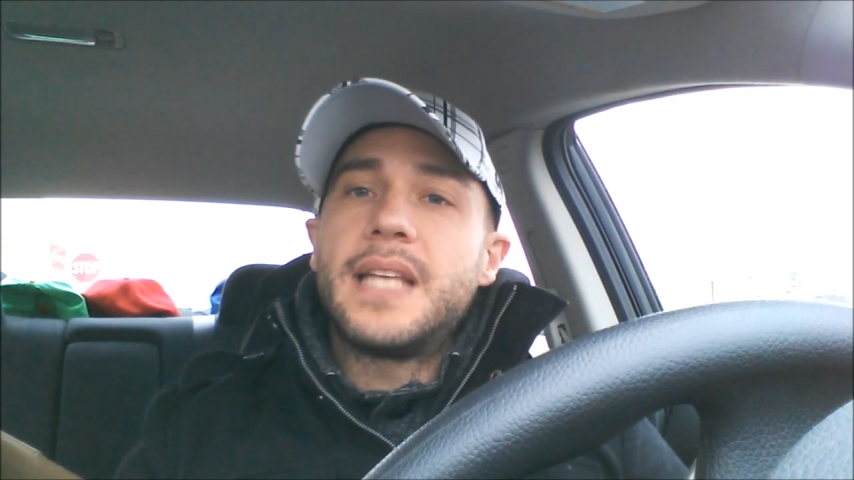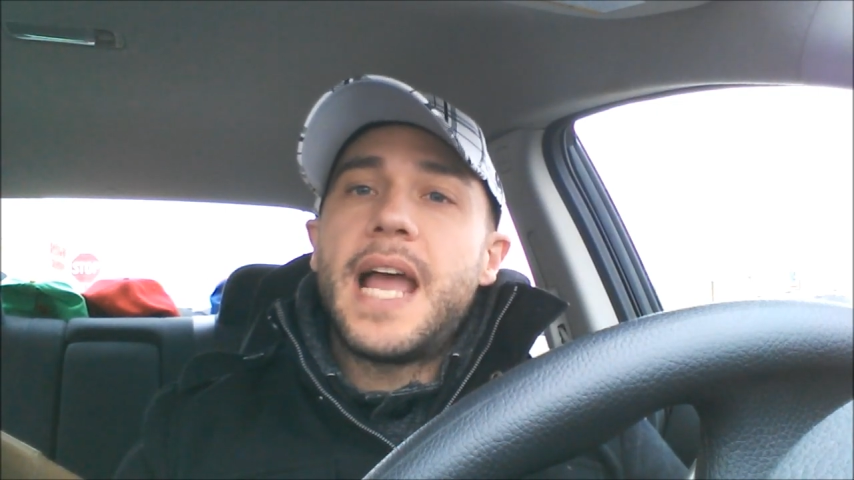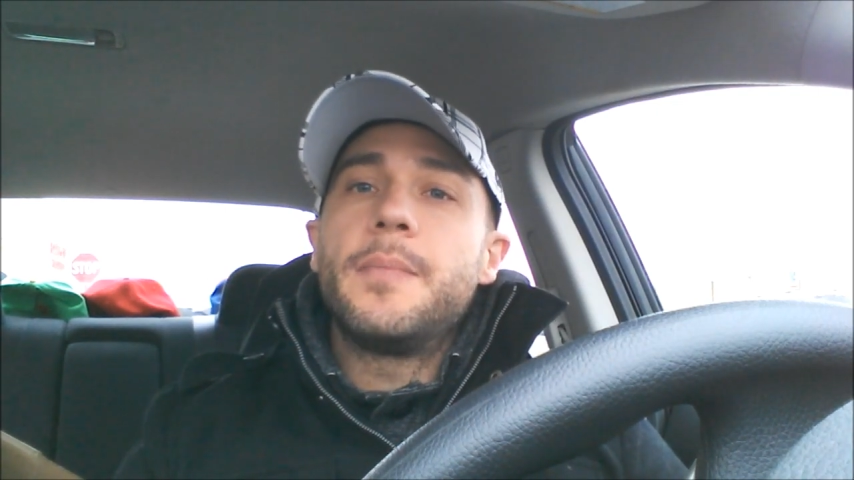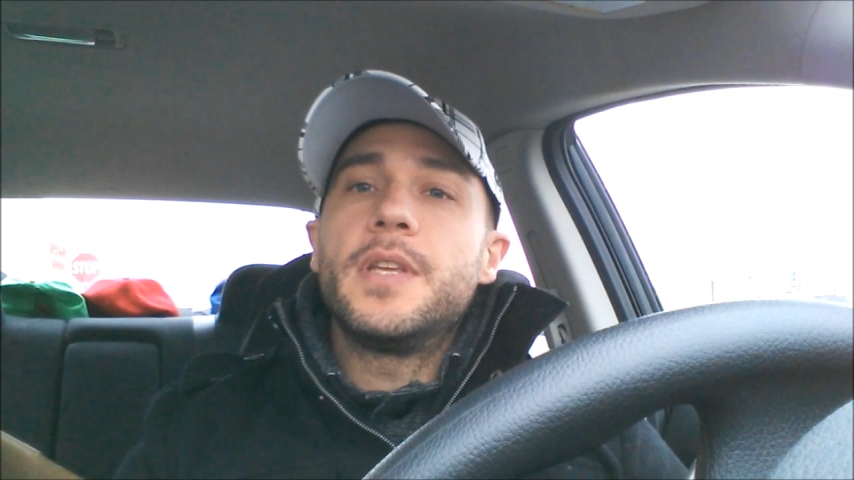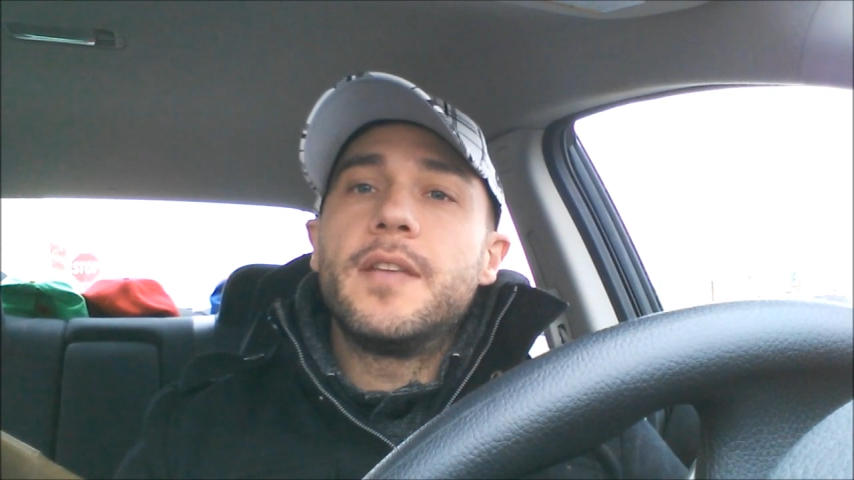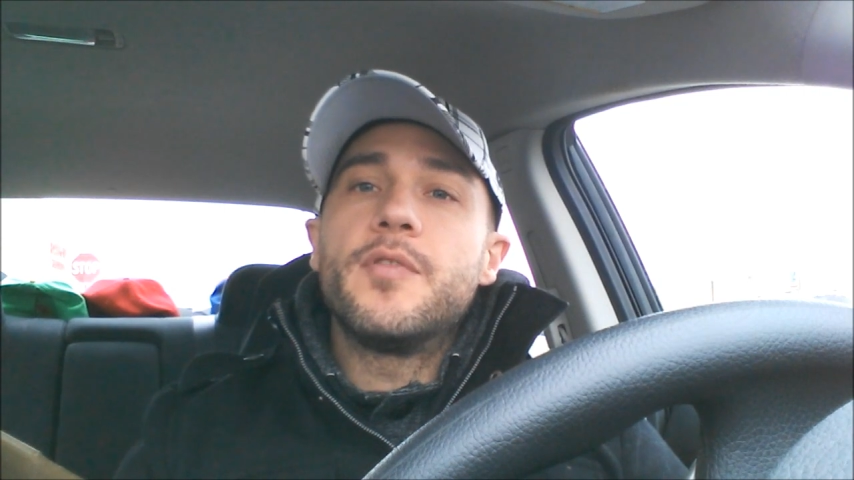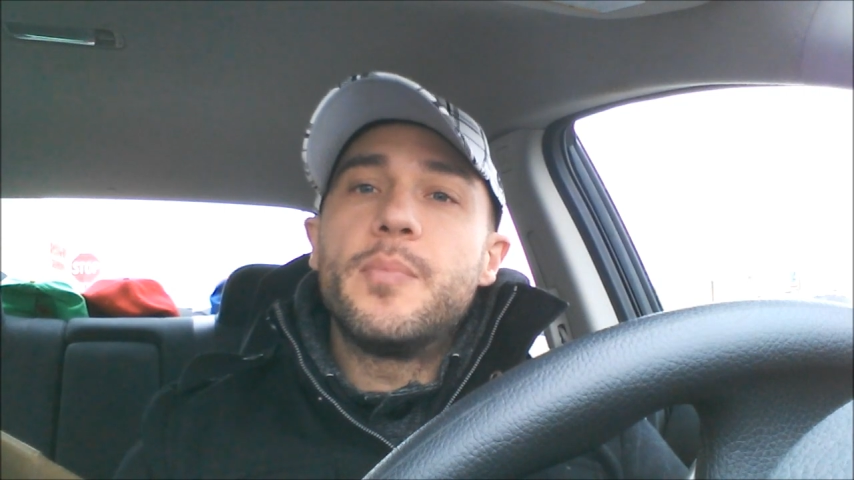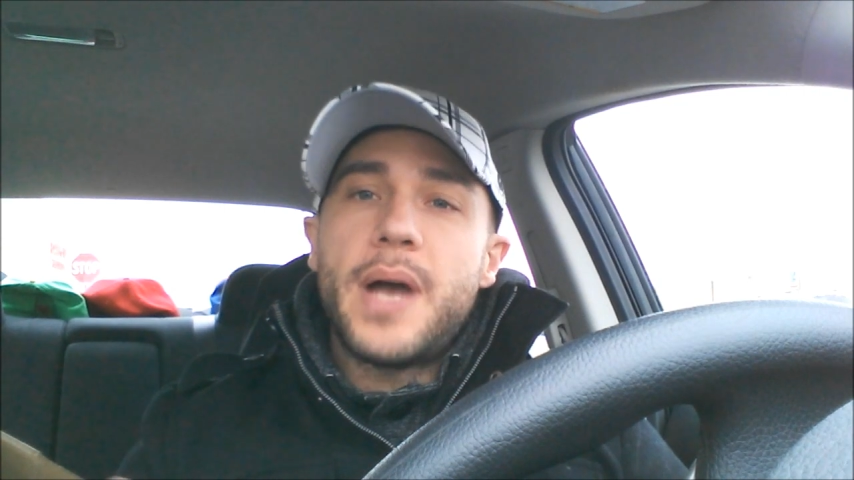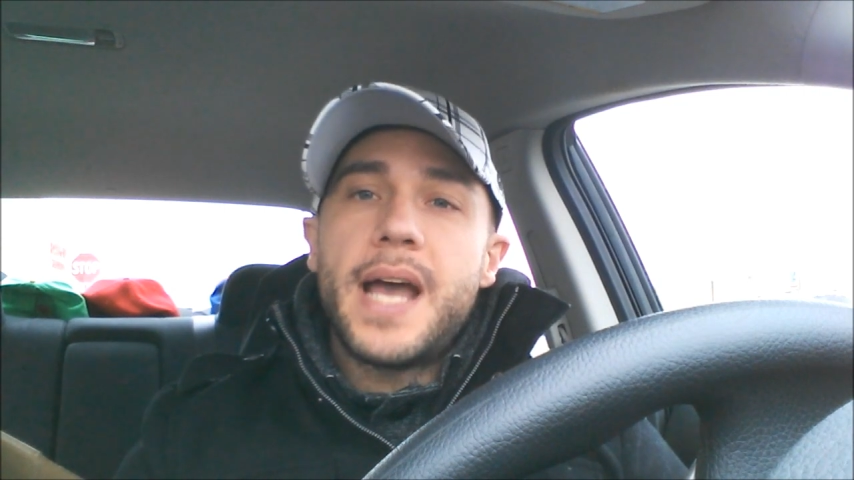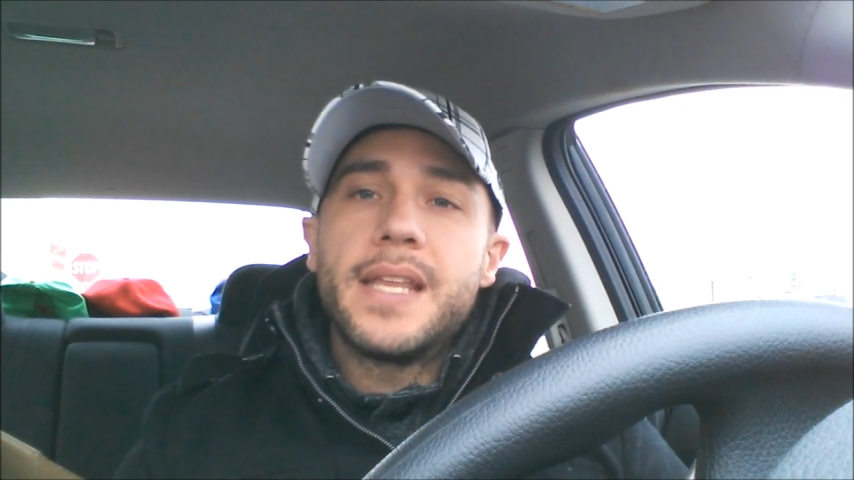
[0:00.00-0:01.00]
time to give your
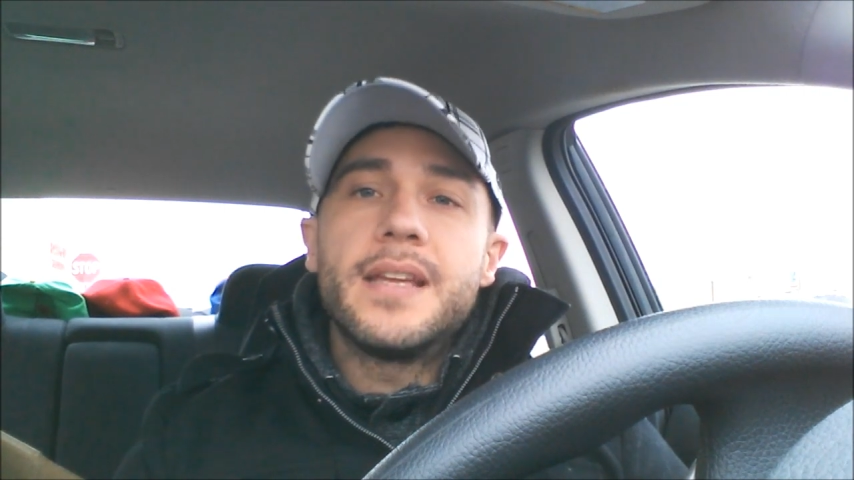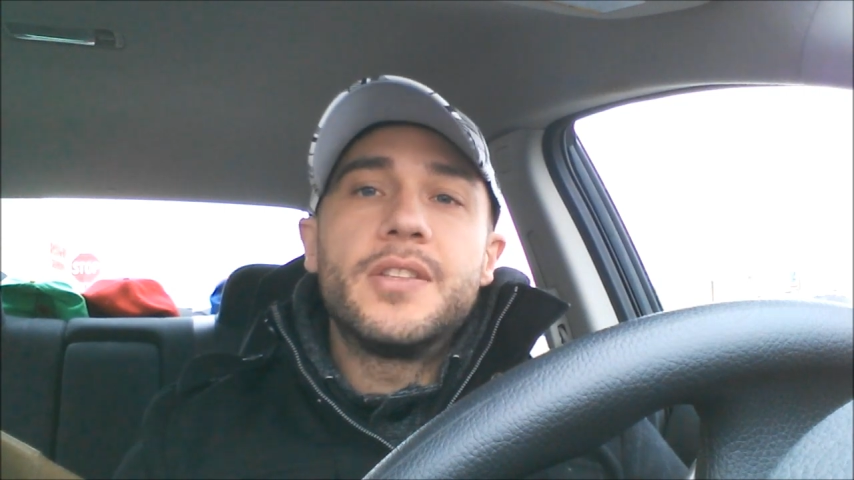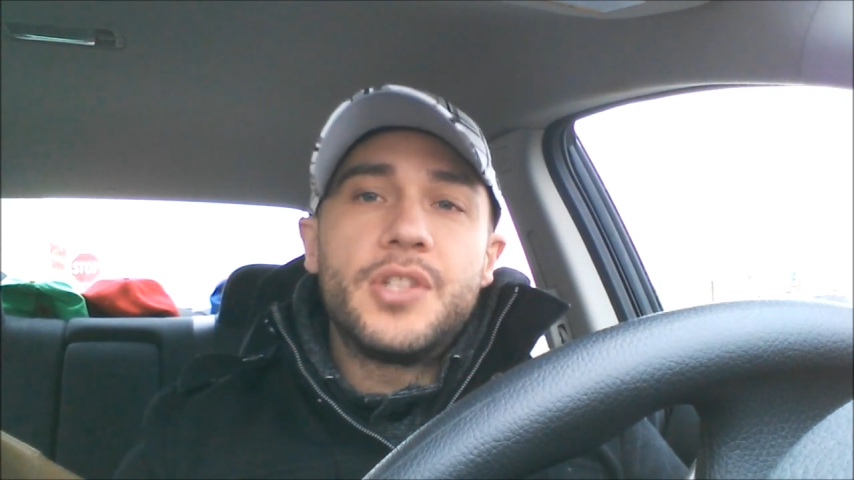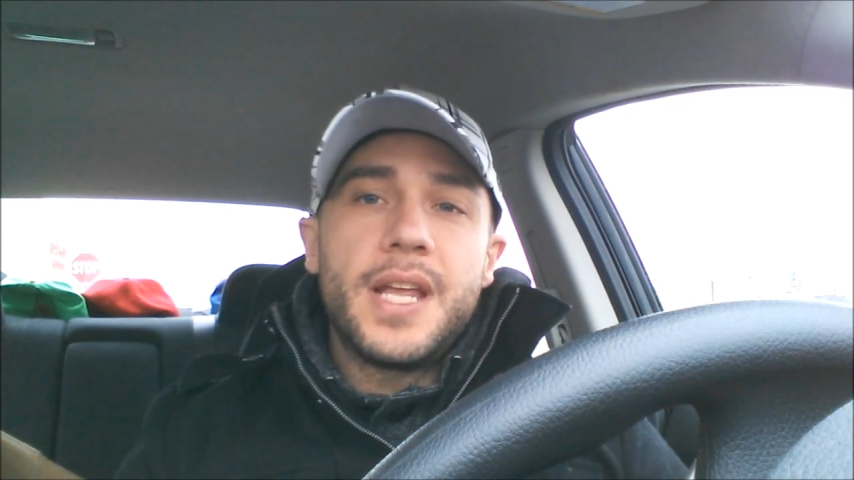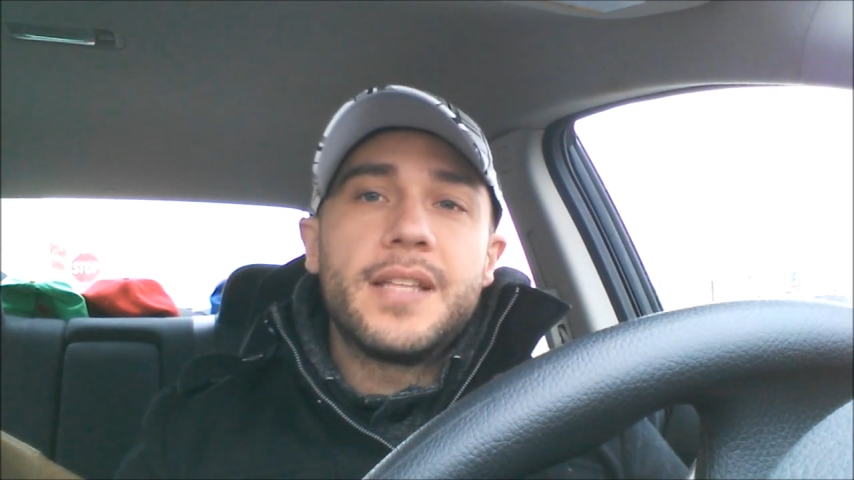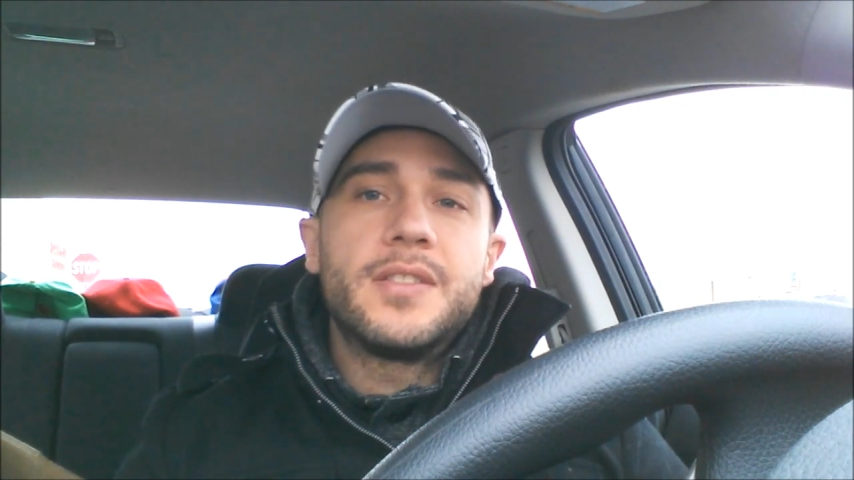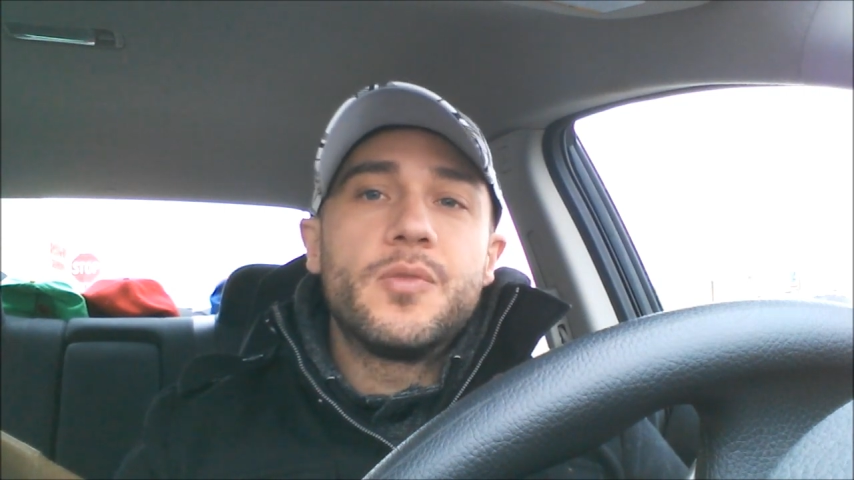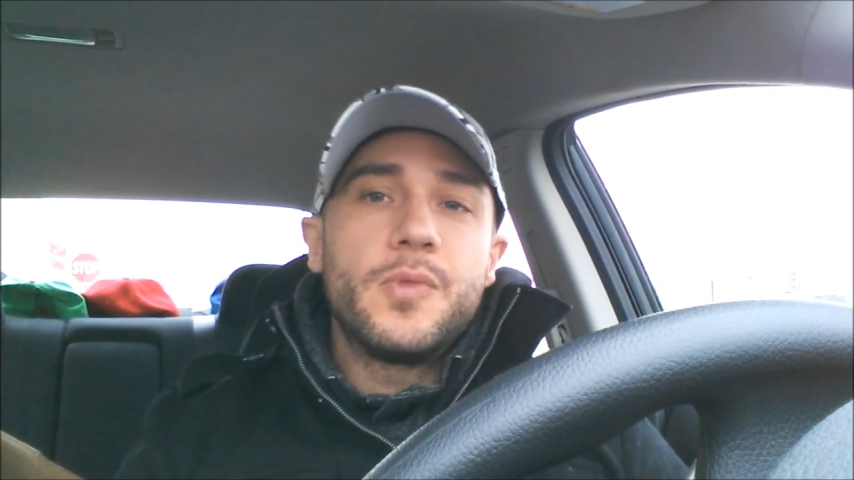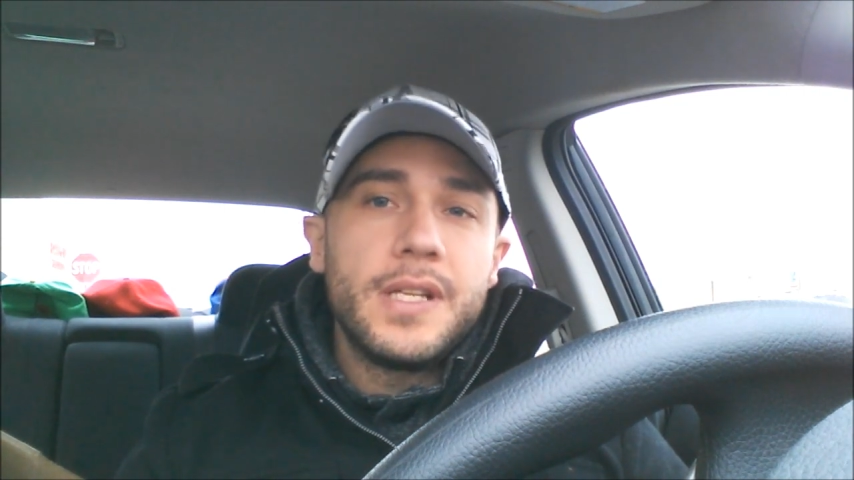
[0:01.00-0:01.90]
body a chance to